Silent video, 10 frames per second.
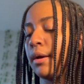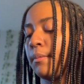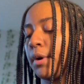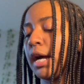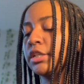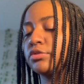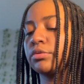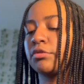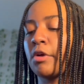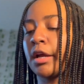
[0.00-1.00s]
But I just
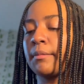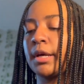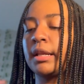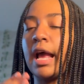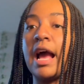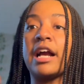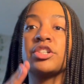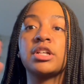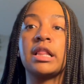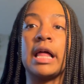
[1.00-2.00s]
want to recommend
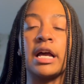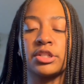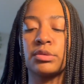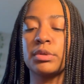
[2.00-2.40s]
actually lashing